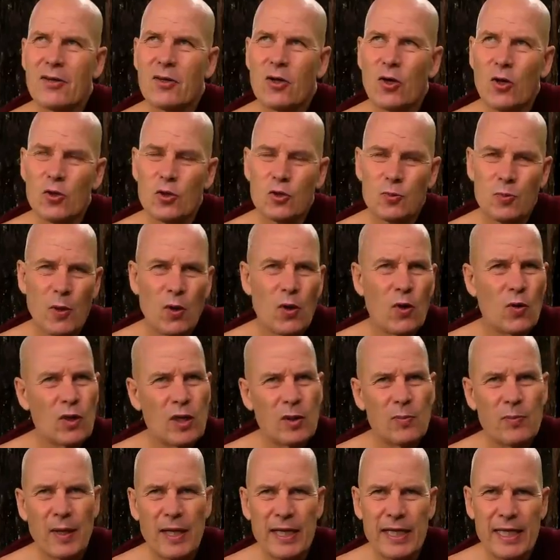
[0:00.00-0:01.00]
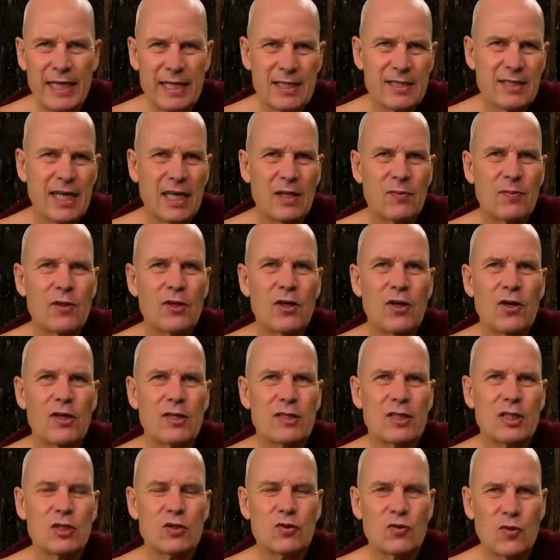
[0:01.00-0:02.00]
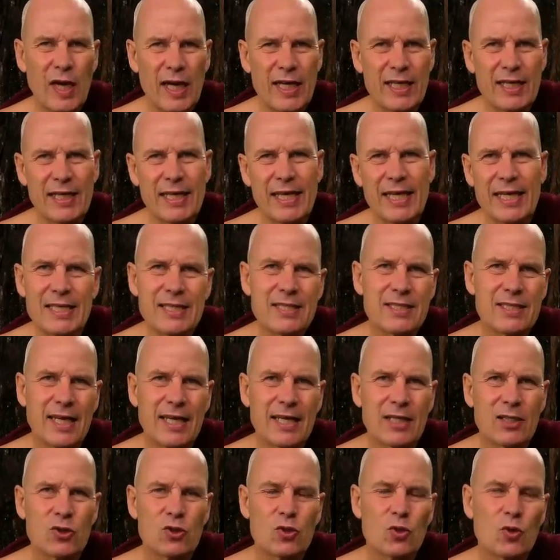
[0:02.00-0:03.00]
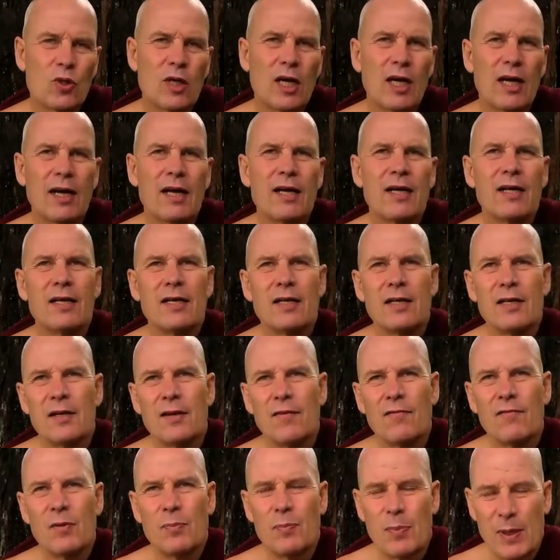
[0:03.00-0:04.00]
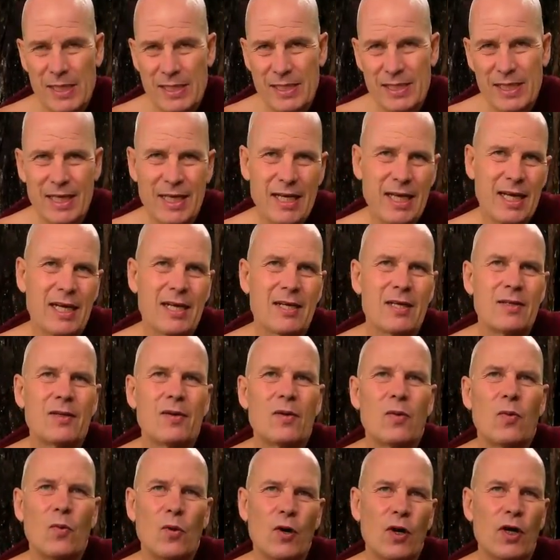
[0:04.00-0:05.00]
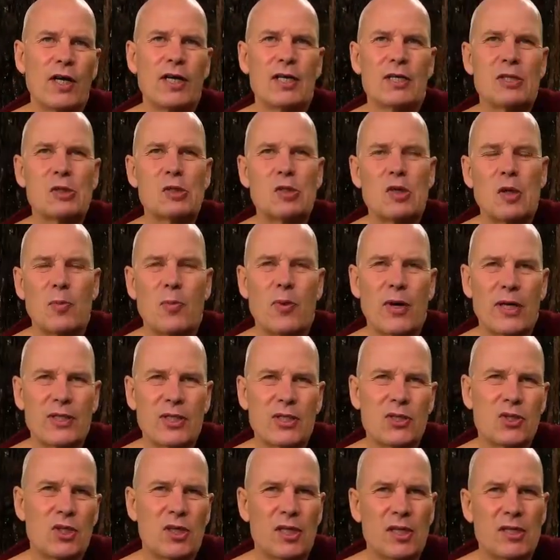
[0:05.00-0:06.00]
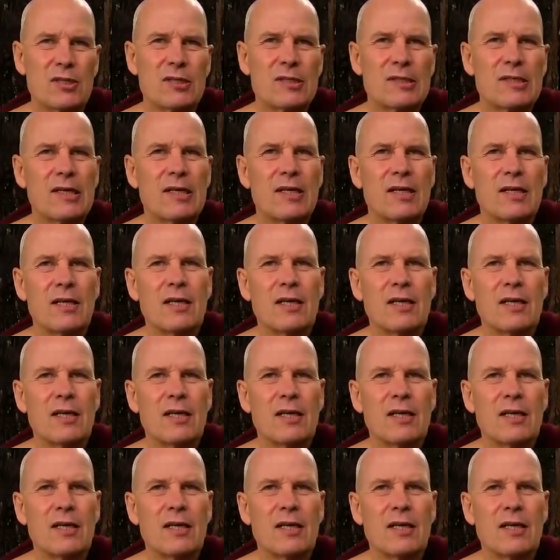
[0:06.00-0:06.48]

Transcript: goes only by insight. We call the dried insight, sukha, vipassaka workers or practitioners.